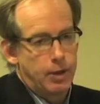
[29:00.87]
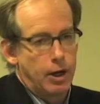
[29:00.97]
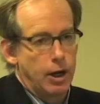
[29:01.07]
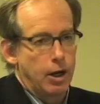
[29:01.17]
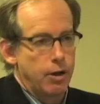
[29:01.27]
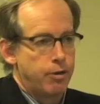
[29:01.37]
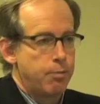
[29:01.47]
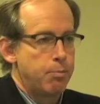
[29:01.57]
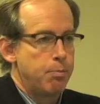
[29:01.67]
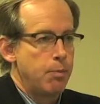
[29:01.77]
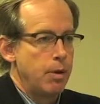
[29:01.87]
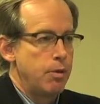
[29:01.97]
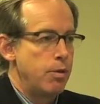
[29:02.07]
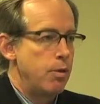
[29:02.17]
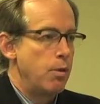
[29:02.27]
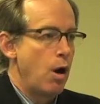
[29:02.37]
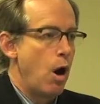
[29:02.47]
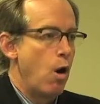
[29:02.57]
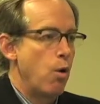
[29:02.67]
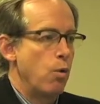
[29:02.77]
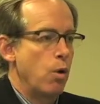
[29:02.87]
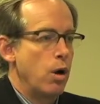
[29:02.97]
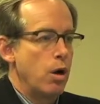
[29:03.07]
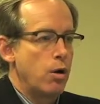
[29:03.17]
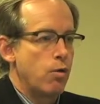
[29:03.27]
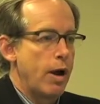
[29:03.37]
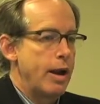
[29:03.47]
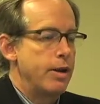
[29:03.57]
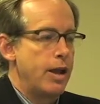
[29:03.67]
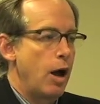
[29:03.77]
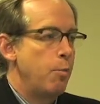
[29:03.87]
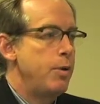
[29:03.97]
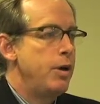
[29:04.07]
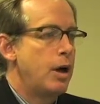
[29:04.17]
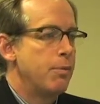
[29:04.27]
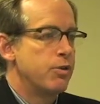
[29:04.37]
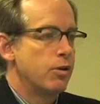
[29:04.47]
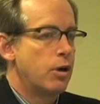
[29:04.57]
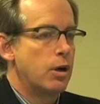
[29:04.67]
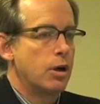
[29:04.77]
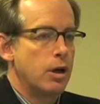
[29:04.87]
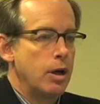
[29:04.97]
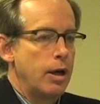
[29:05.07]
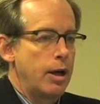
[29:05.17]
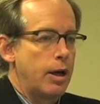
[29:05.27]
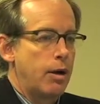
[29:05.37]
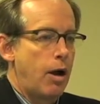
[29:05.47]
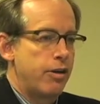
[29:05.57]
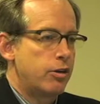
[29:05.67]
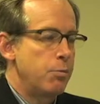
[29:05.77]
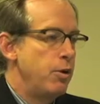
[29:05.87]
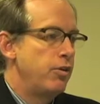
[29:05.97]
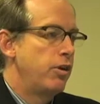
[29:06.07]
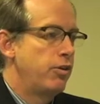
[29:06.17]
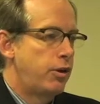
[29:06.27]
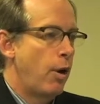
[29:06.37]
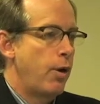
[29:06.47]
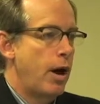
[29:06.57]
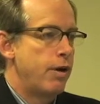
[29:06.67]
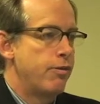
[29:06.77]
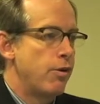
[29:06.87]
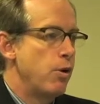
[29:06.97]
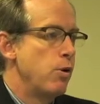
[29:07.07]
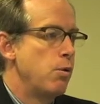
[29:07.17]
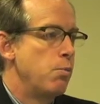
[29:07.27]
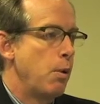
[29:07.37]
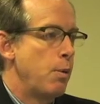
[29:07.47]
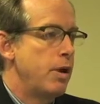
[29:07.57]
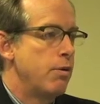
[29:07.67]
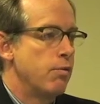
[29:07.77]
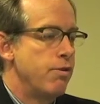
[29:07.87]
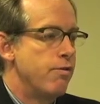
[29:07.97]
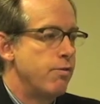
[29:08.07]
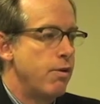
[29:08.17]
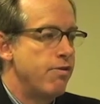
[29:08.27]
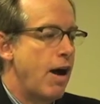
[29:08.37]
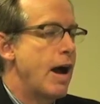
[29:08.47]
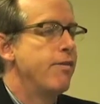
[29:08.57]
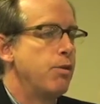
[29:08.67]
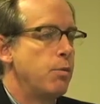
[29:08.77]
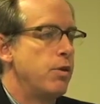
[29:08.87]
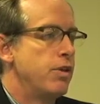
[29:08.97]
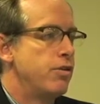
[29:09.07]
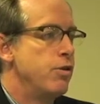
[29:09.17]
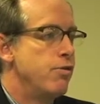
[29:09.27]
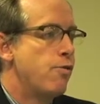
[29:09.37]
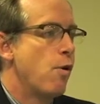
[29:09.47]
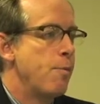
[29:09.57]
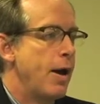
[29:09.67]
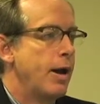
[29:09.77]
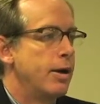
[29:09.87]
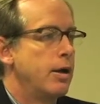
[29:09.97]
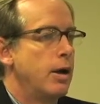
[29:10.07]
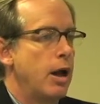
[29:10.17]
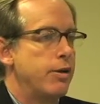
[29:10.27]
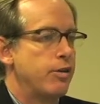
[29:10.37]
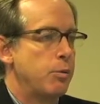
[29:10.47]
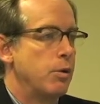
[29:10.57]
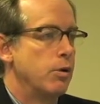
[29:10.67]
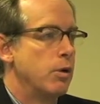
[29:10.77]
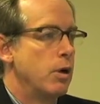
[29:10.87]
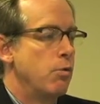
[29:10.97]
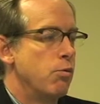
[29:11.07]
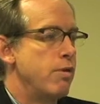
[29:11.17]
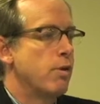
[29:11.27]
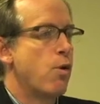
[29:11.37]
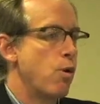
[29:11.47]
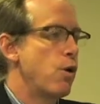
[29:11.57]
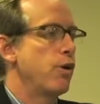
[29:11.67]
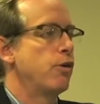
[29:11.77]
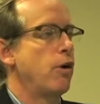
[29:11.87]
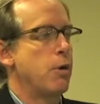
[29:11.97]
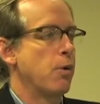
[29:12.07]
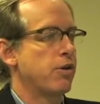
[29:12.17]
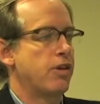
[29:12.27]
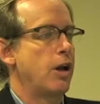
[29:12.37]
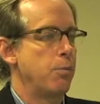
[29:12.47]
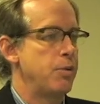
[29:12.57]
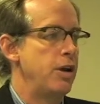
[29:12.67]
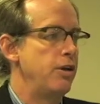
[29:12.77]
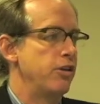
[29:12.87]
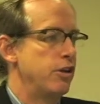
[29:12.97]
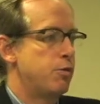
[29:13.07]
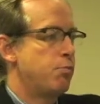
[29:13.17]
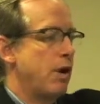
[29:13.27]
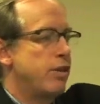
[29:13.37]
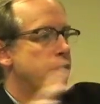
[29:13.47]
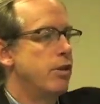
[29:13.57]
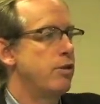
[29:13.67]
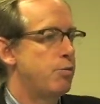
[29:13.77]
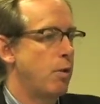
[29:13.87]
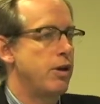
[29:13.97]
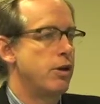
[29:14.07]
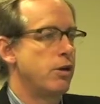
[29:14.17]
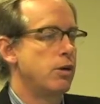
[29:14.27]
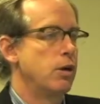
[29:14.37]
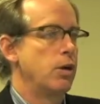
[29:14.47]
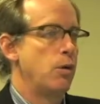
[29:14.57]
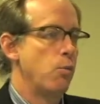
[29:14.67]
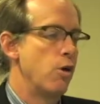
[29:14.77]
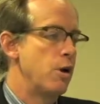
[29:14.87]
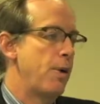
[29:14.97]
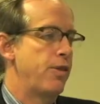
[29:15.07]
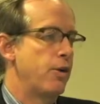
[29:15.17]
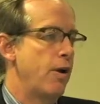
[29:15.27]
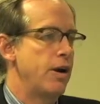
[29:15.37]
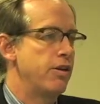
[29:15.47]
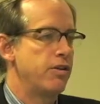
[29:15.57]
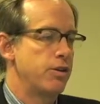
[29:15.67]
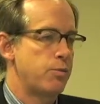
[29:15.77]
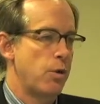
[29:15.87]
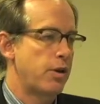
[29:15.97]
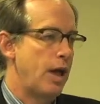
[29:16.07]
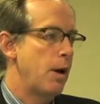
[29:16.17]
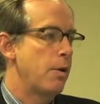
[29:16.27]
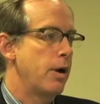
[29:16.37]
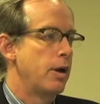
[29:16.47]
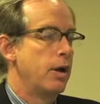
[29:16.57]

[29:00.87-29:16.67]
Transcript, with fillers: Uh, oh, great, the LP comes along. Classical music is going out of vogue, but we can re revive it with this new format. And so we'll re-record all the great works on LPs and spread, spread the worried about the greatness of this work that way.